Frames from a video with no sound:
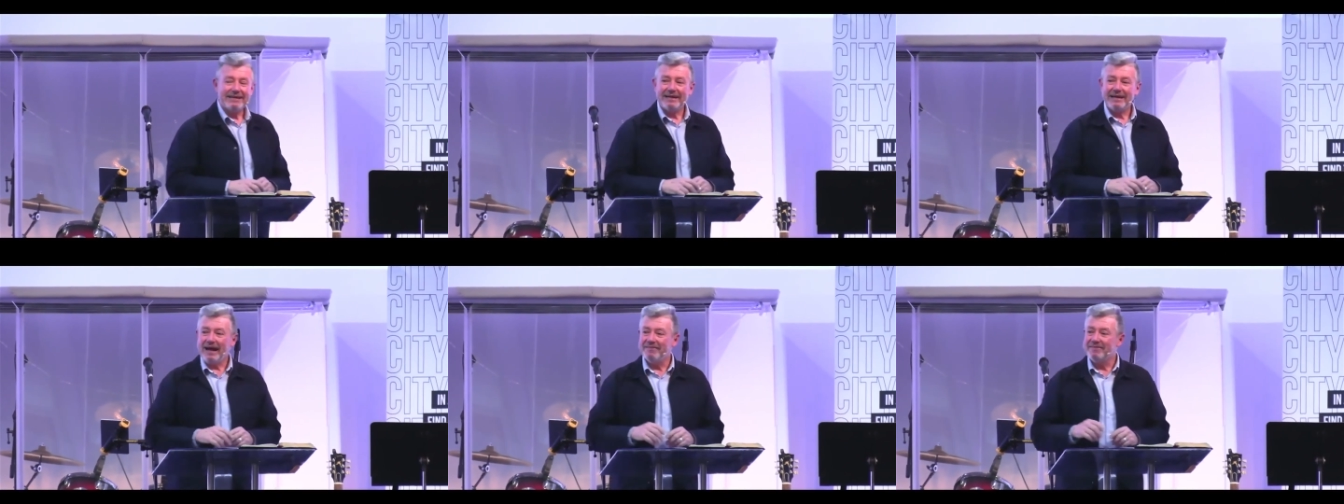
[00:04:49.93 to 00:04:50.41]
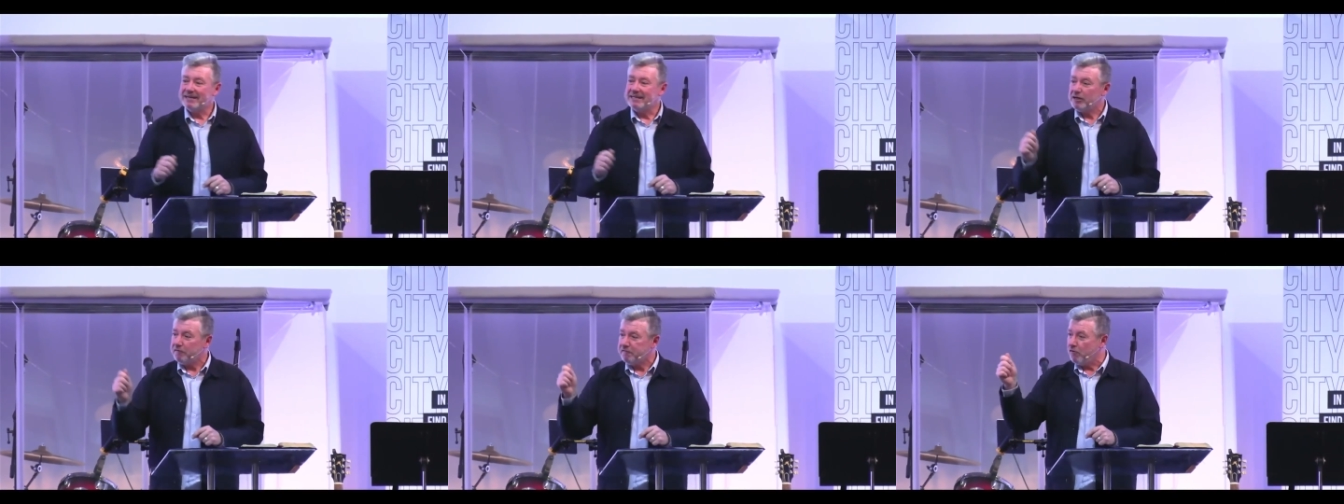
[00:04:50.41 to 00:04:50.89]
And that
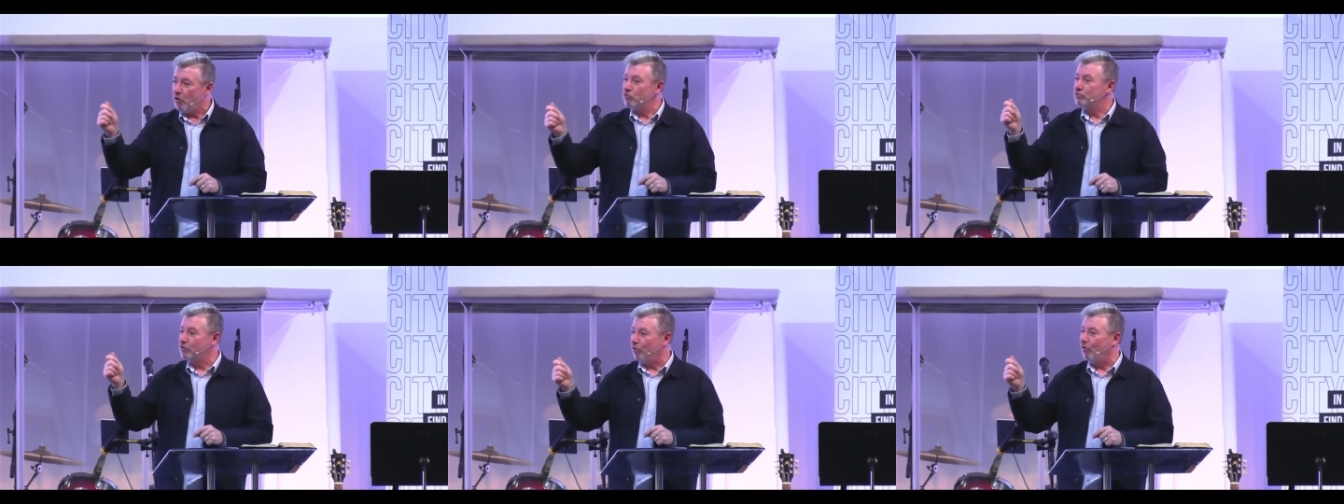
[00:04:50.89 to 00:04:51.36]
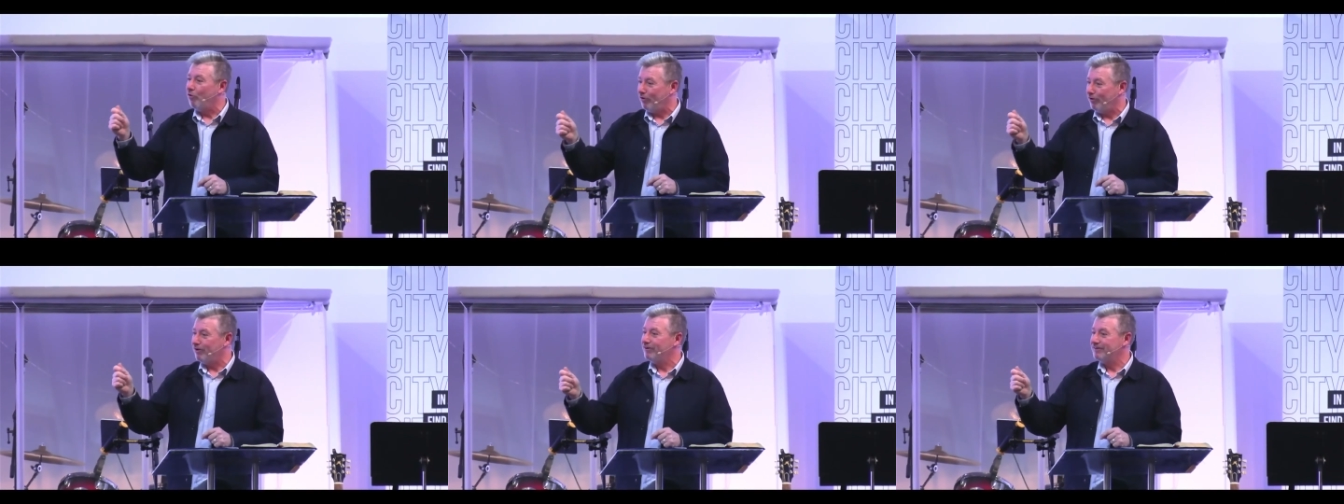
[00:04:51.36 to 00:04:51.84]
little phone call,
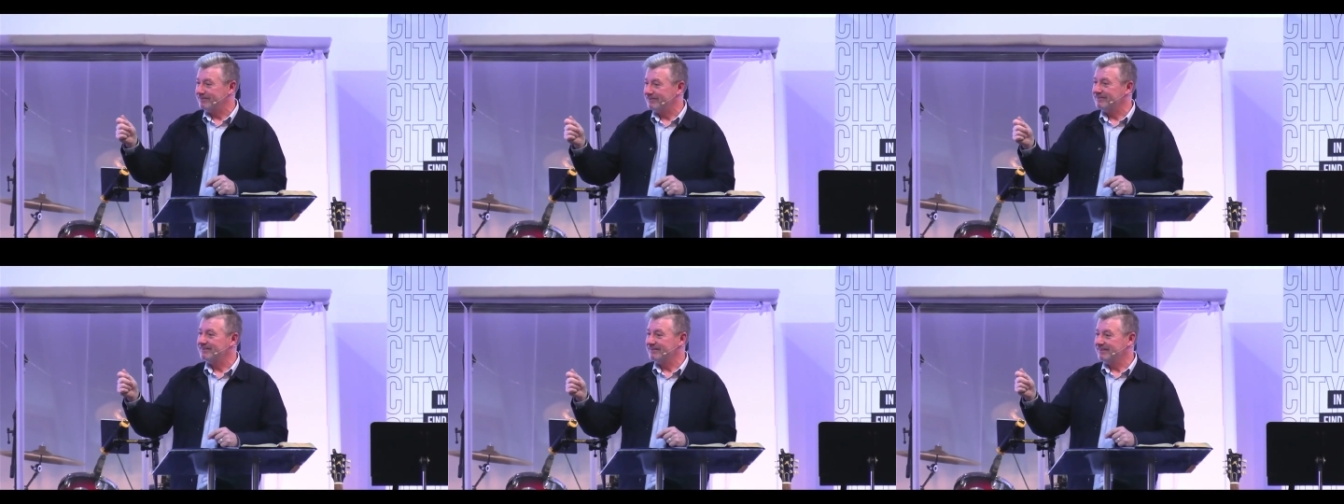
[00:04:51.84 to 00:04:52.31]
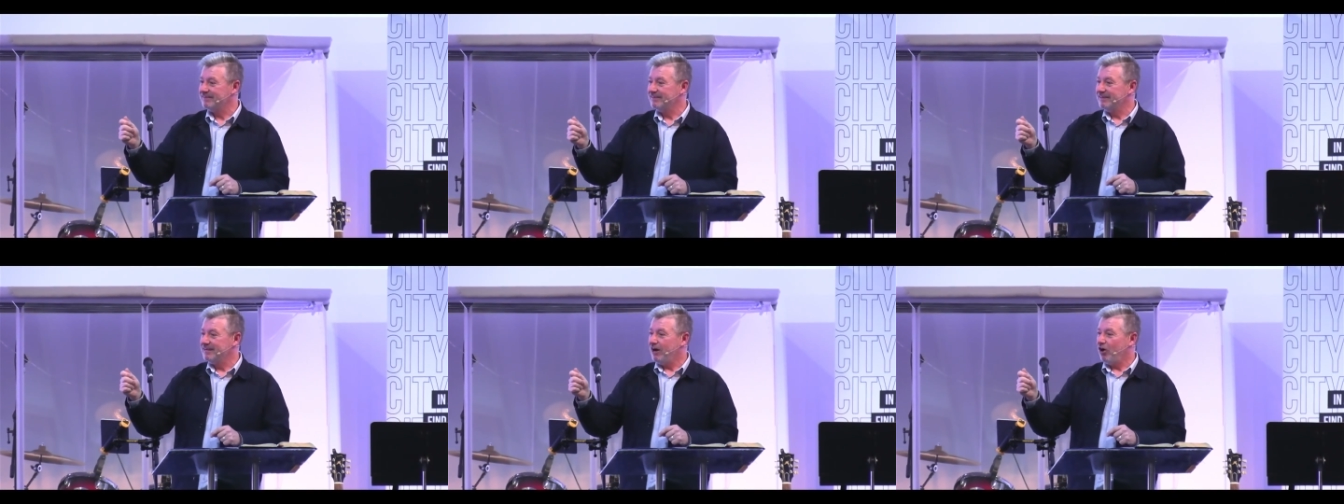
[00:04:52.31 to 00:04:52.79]

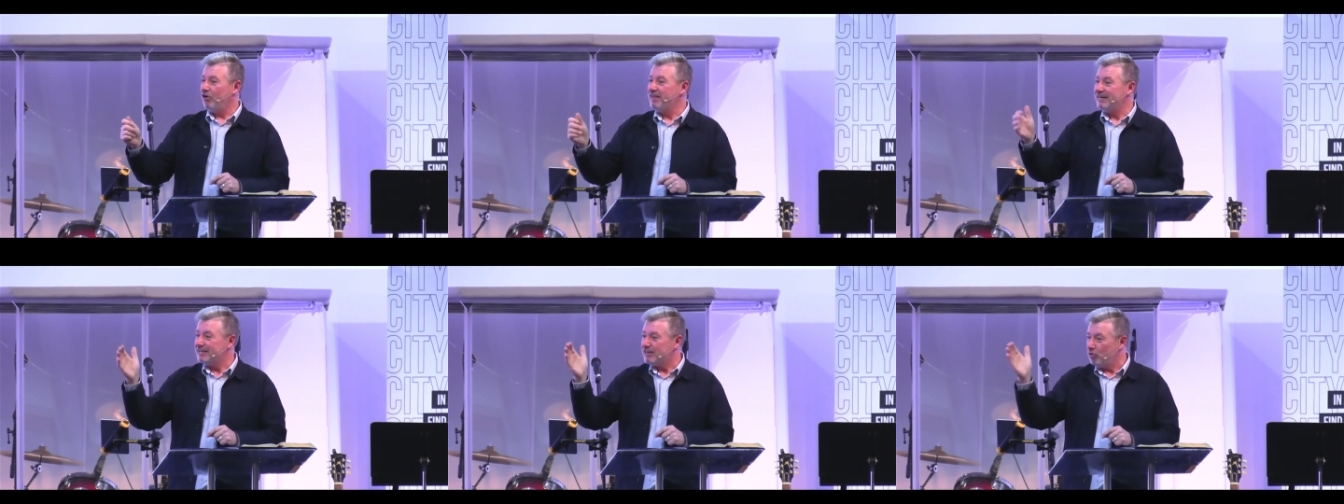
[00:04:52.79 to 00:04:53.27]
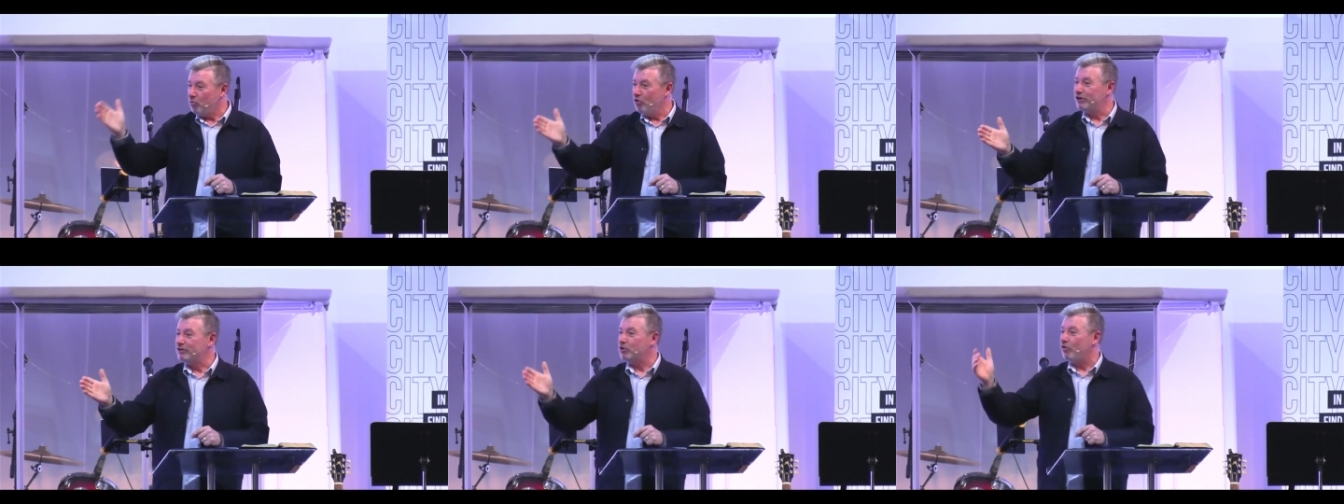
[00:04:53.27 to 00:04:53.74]
or that little
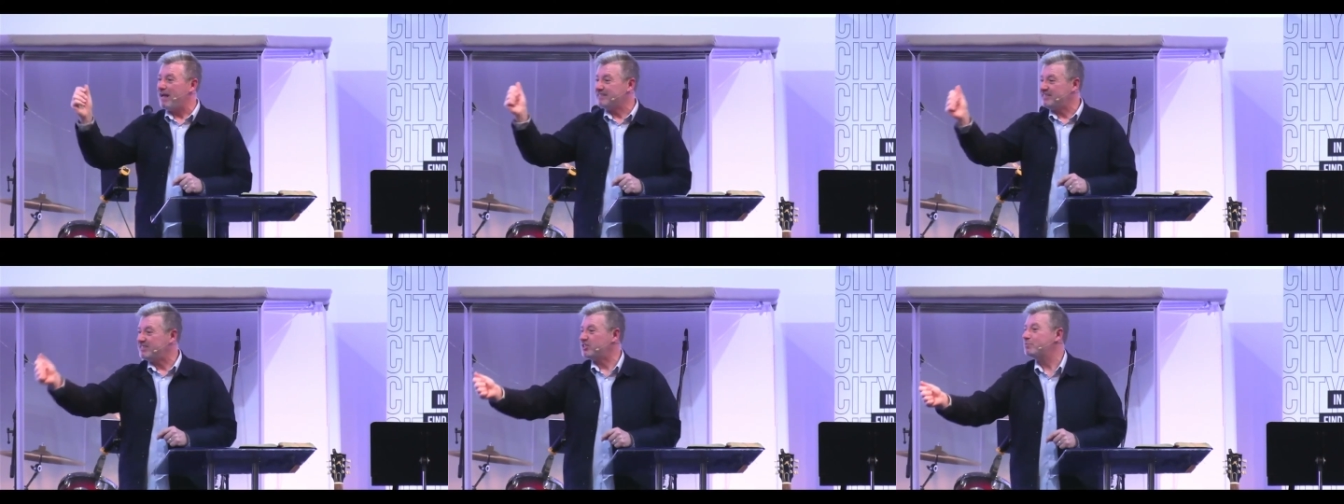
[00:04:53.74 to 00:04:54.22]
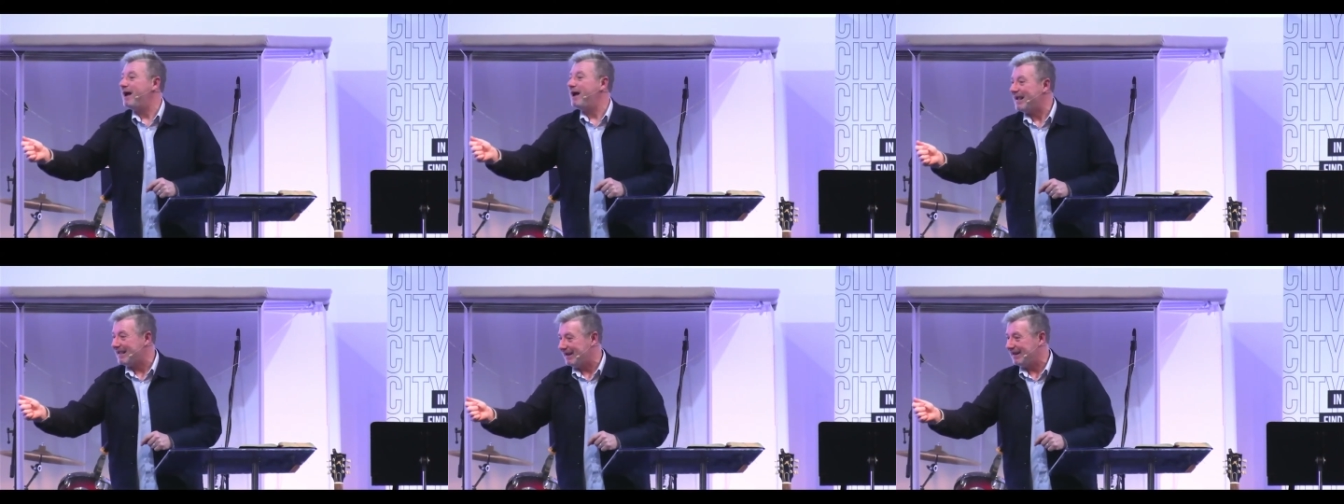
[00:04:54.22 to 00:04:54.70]
word, or that
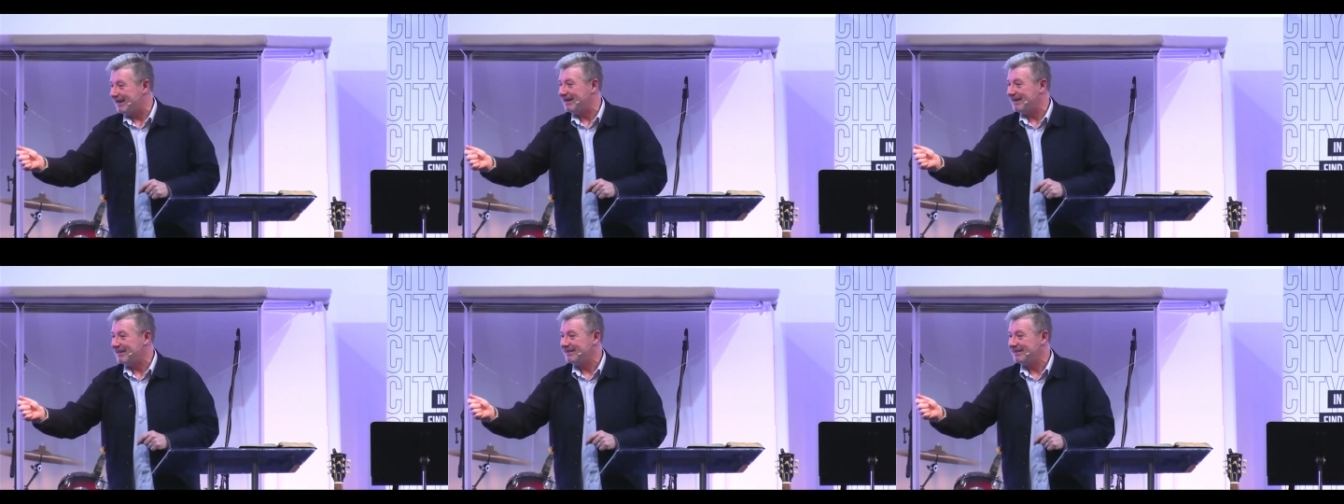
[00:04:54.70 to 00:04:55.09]
smile